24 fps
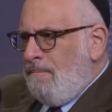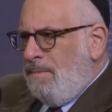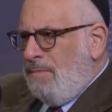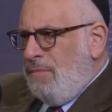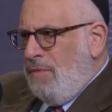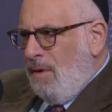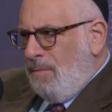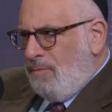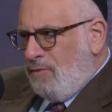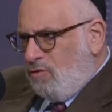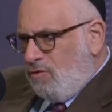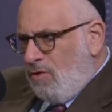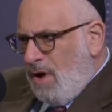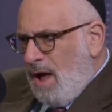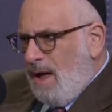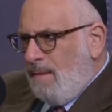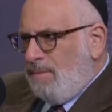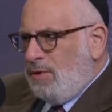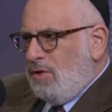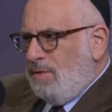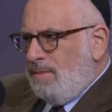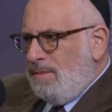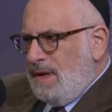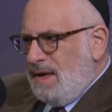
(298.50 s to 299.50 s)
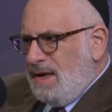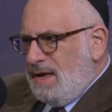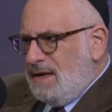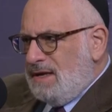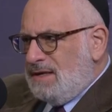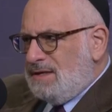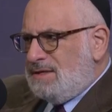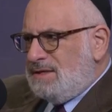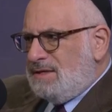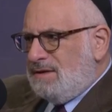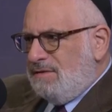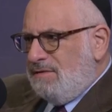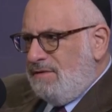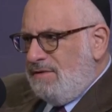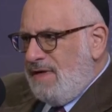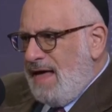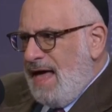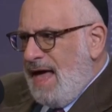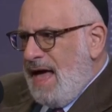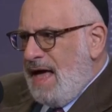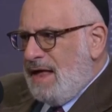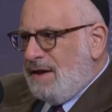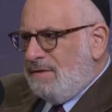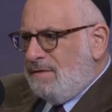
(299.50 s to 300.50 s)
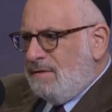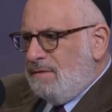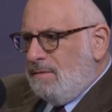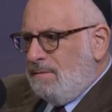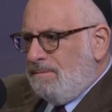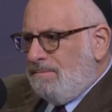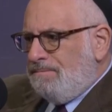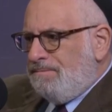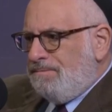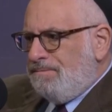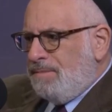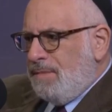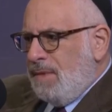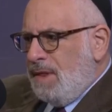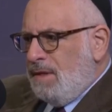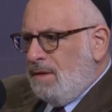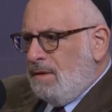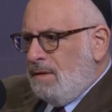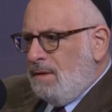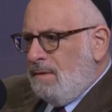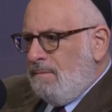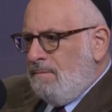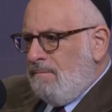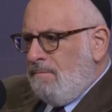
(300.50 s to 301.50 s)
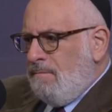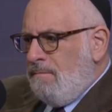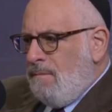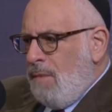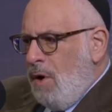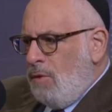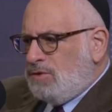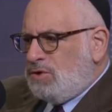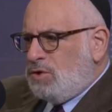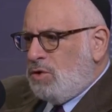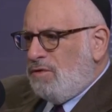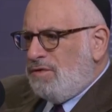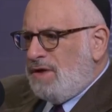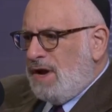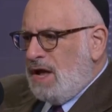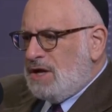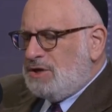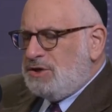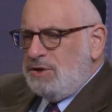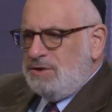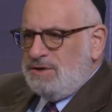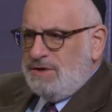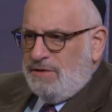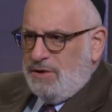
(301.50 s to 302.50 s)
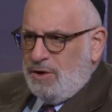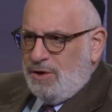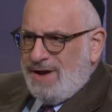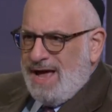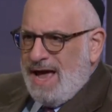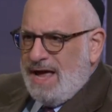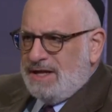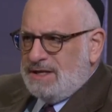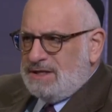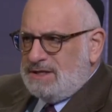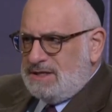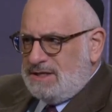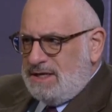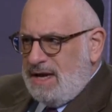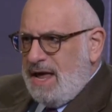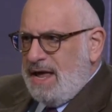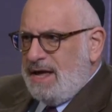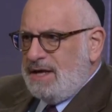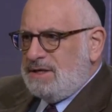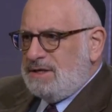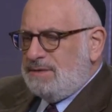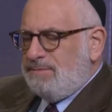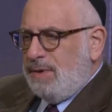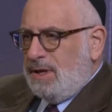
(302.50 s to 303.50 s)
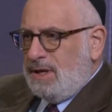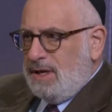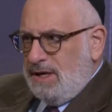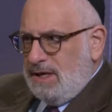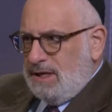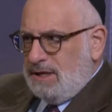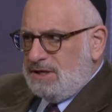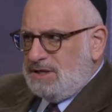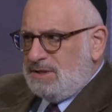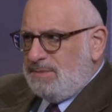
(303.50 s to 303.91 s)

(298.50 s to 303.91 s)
The problem is that most Orthodox Jews in the United States, politically